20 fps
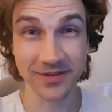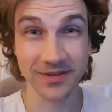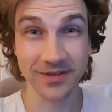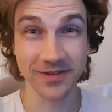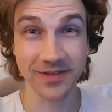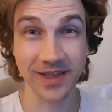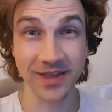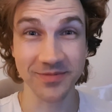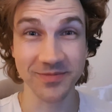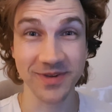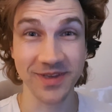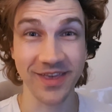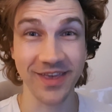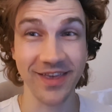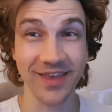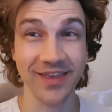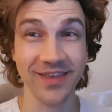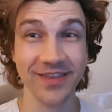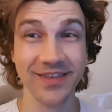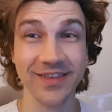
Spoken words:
You like my hair?